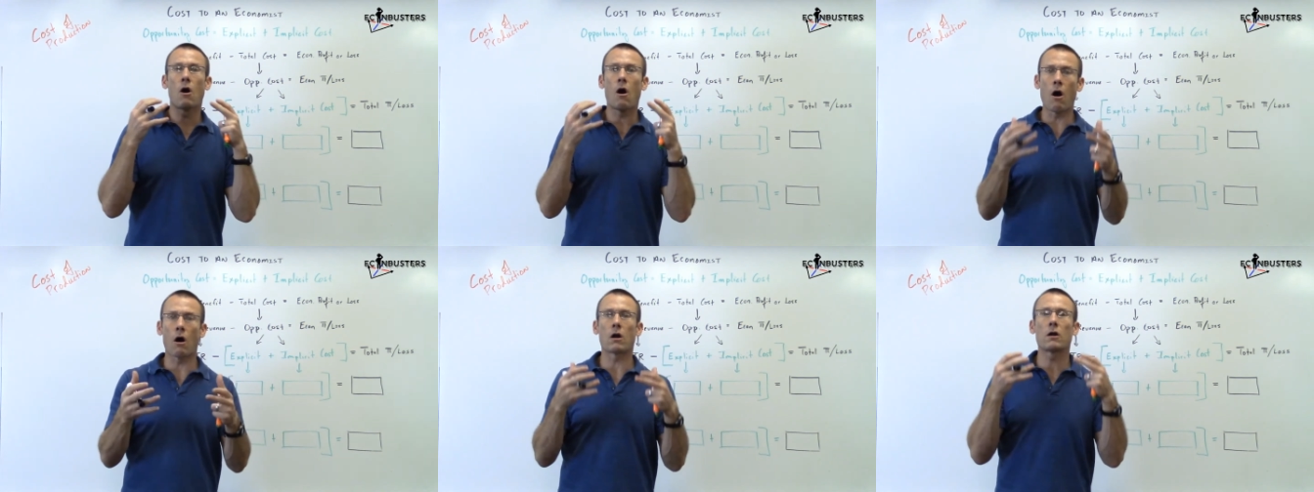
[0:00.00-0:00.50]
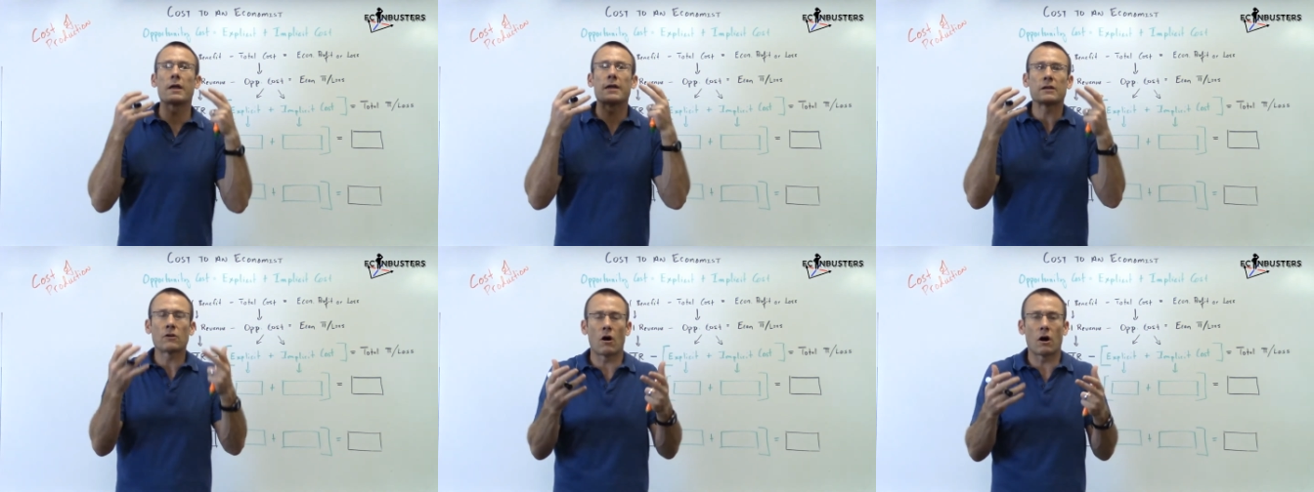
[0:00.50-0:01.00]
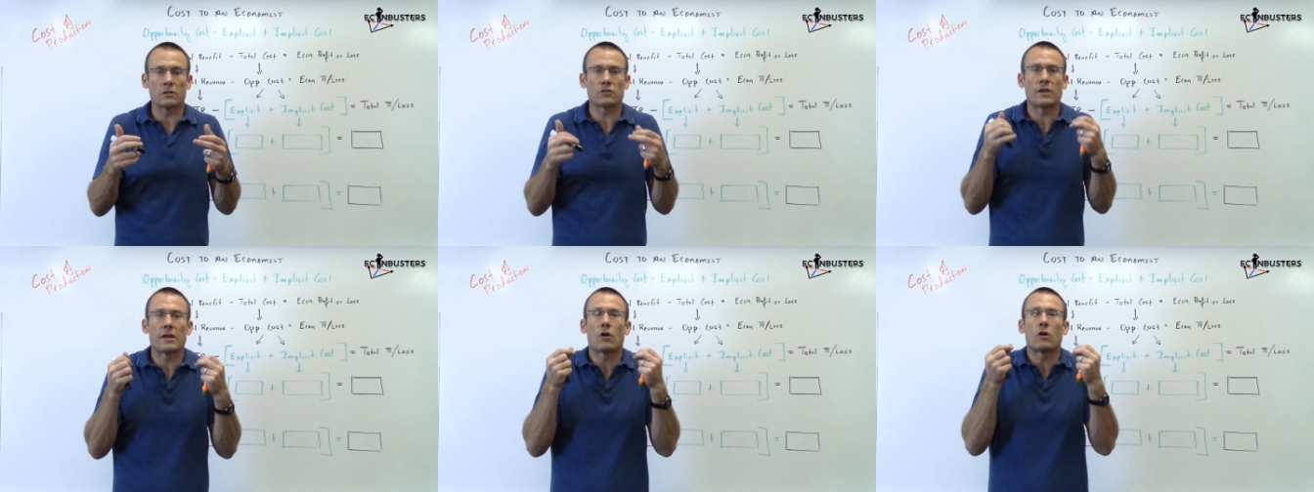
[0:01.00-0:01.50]
are a
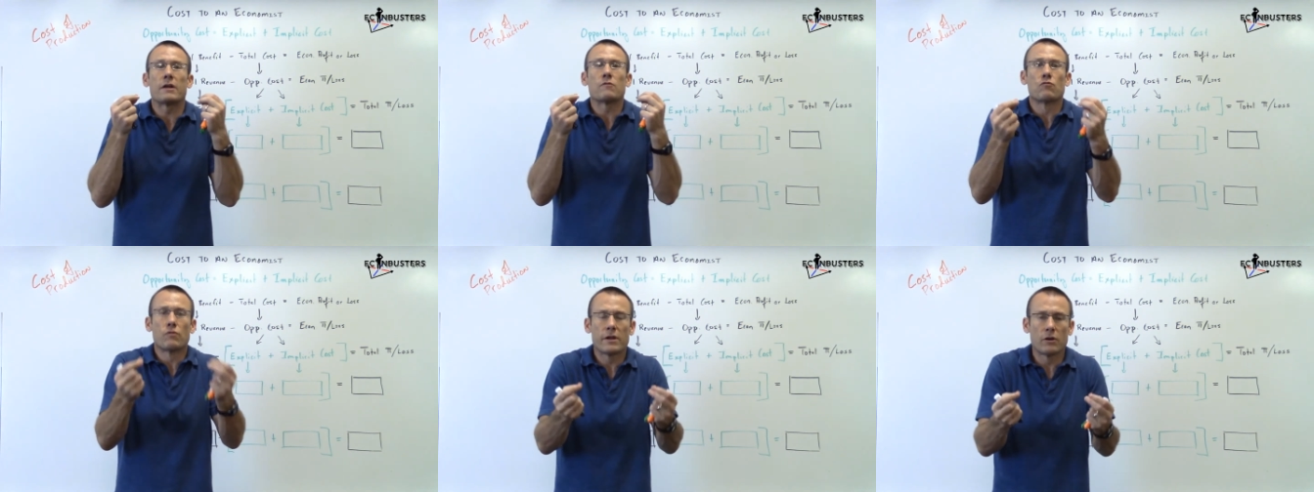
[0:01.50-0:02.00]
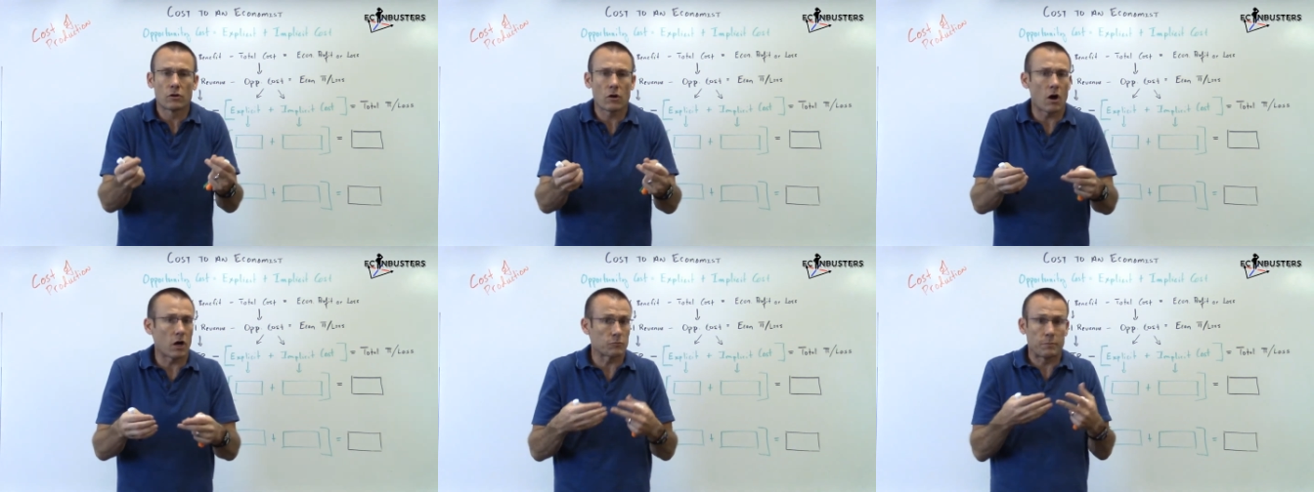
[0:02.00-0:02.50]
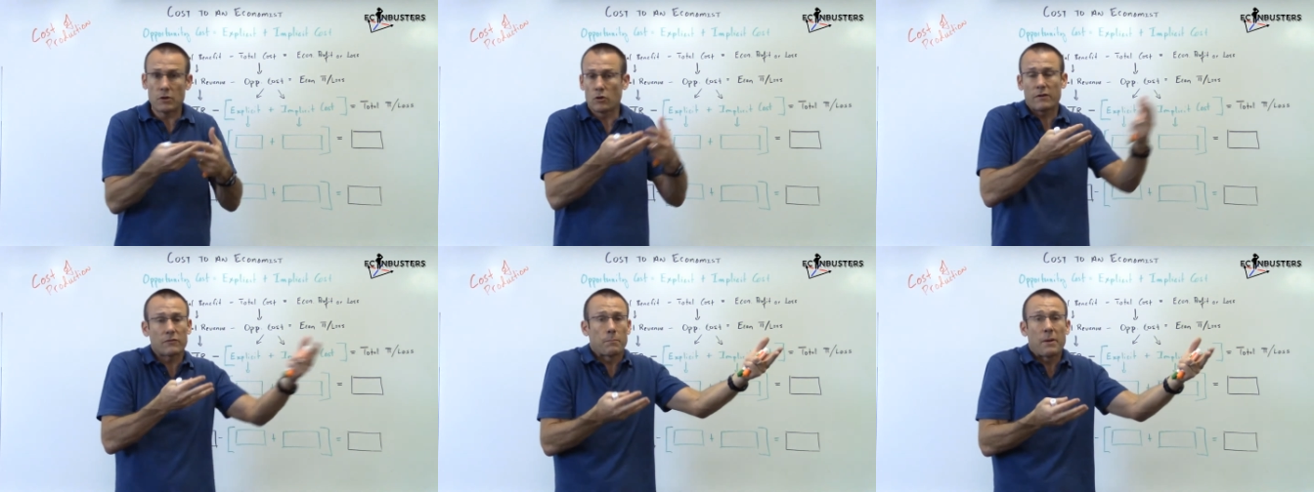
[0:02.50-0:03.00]
cost. They are a real cost, but you
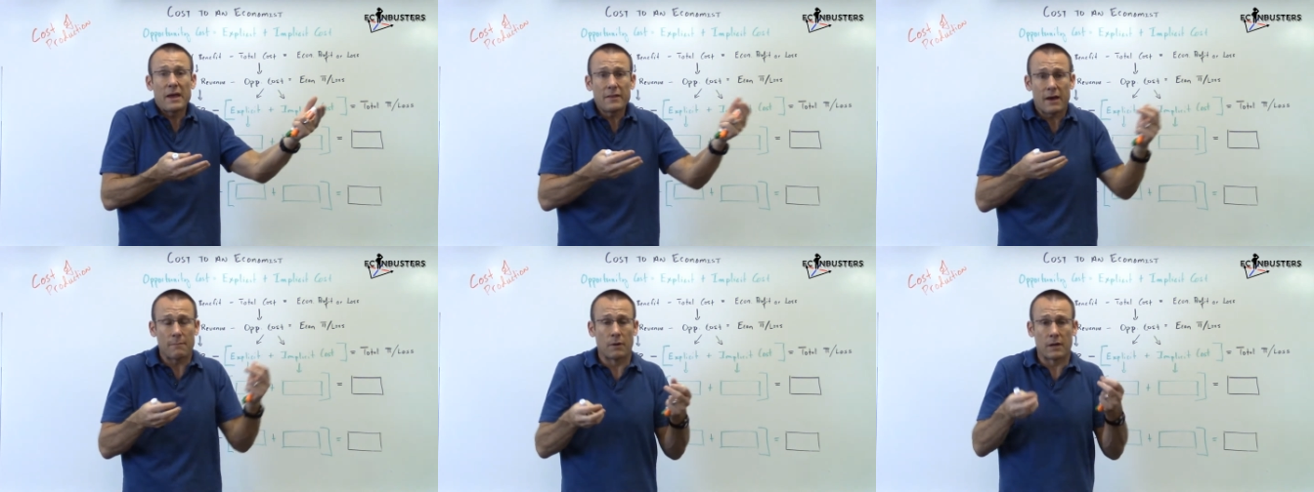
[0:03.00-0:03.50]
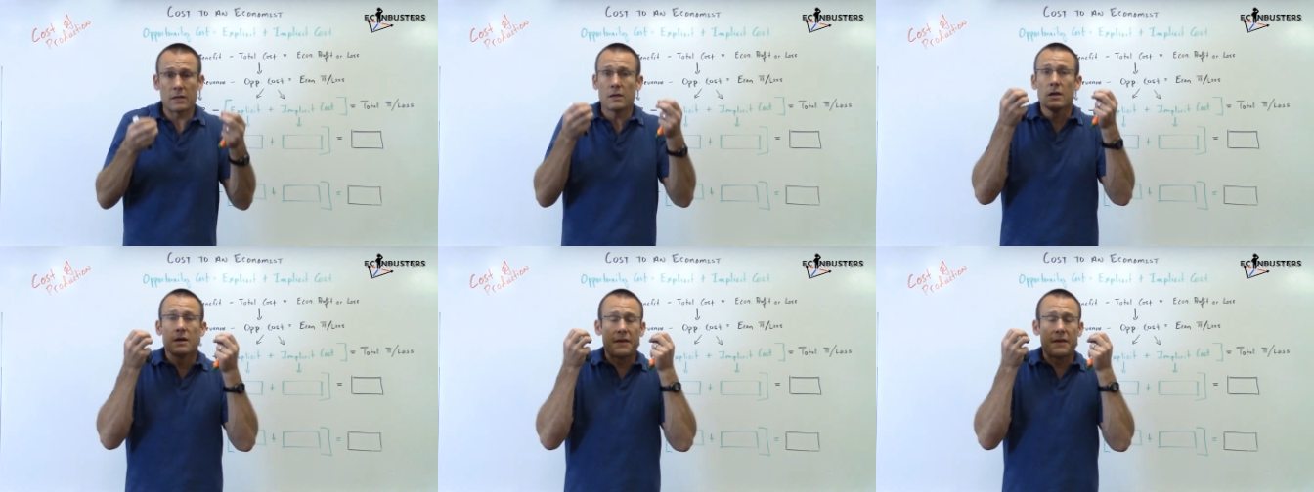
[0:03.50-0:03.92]
don't have to pay that money.